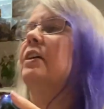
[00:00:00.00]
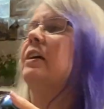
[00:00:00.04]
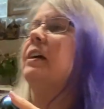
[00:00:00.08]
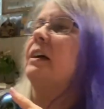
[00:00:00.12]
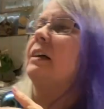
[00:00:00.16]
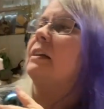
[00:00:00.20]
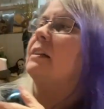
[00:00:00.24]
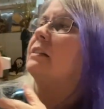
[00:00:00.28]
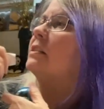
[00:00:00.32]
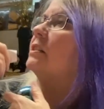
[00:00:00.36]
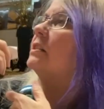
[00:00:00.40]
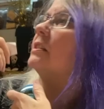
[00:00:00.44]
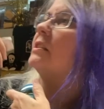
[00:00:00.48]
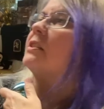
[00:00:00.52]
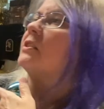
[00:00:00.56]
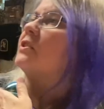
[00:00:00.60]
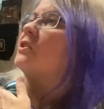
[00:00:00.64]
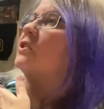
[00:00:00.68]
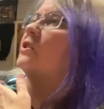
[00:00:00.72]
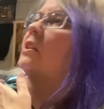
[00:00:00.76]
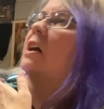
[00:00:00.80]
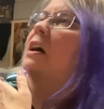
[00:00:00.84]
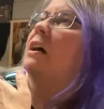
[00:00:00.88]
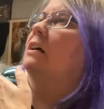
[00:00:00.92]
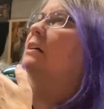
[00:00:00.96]
and it
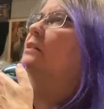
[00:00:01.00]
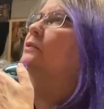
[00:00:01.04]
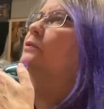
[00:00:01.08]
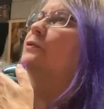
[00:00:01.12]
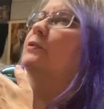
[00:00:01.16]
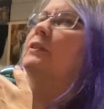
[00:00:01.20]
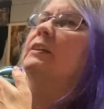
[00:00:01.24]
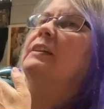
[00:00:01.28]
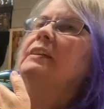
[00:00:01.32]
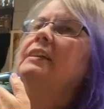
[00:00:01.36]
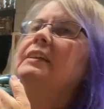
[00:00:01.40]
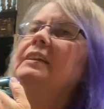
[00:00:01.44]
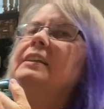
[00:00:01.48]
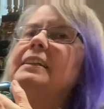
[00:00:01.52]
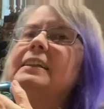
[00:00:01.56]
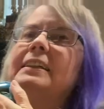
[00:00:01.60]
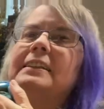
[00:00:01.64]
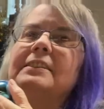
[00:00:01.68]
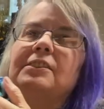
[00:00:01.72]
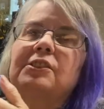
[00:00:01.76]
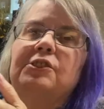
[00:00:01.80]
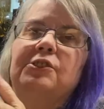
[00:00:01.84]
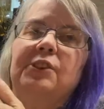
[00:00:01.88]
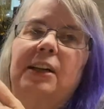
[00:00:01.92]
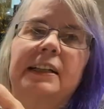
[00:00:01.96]
is love,
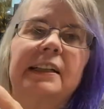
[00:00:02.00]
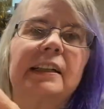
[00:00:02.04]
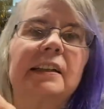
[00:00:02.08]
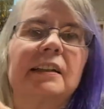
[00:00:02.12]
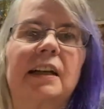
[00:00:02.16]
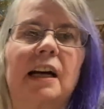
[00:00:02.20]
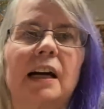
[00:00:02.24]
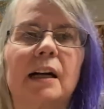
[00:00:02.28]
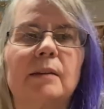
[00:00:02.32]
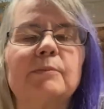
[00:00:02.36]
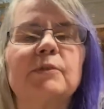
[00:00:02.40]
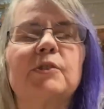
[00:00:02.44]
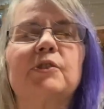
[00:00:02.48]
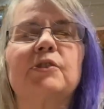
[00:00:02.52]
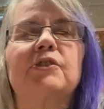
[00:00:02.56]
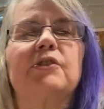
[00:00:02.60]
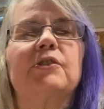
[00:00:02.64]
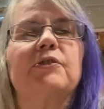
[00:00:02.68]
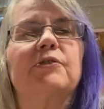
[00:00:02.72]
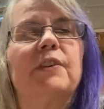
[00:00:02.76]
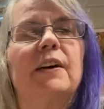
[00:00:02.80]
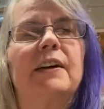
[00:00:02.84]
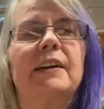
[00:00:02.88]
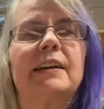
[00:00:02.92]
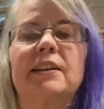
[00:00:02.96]
and the dragon comes to
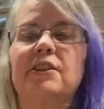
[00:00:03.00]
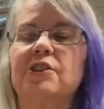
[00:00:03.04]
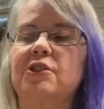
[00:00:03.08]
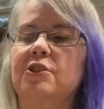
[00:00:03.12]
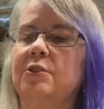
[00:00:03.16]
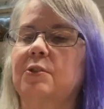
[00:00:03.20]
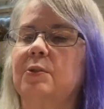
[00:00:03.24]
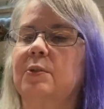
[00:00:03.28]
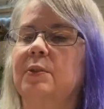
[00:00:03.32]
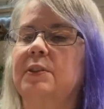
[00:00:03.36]
find you,